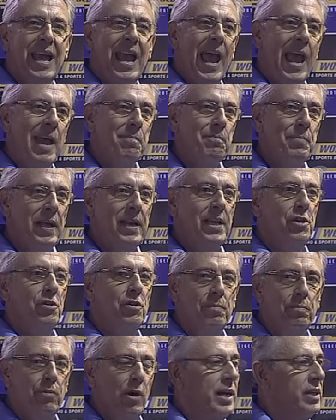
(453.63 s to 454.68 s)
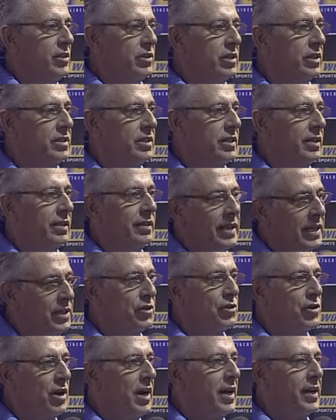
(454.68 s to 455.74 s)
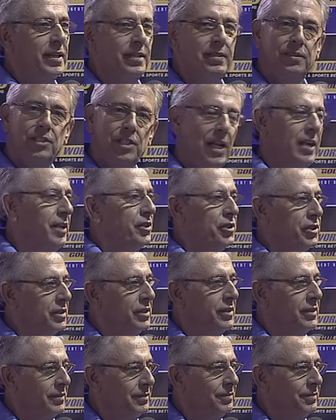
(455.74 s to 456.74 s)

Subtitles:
And better you embrace it than try and challenge it.